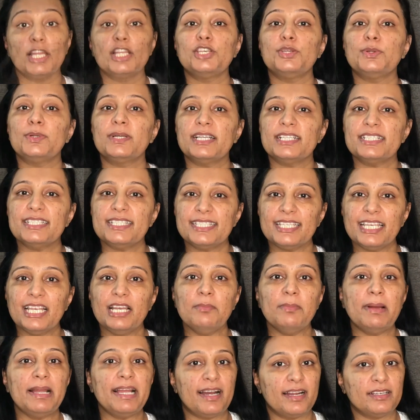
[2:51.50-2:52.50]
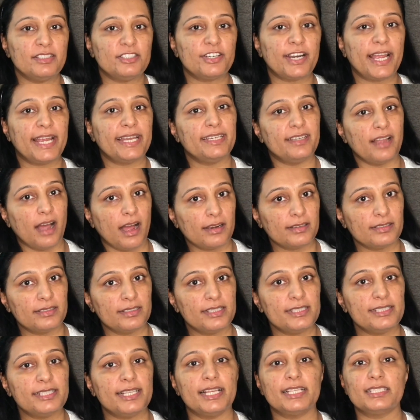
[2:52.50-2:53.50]
To conceal my under eye
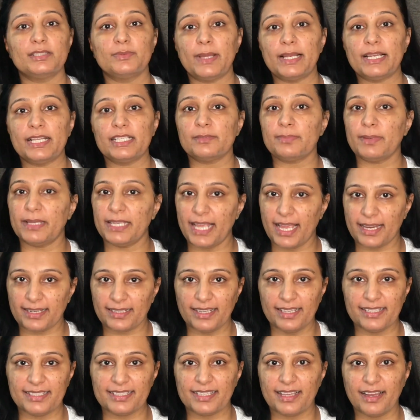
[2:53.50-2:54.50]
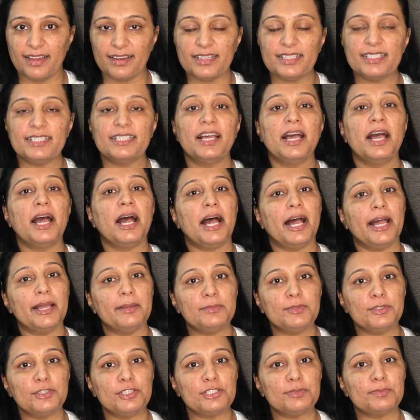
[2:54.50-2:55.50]
darkness as well as my acne scars, I
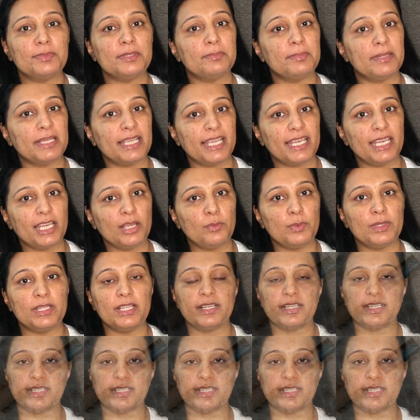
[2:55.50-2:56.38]
am going to be beginning with a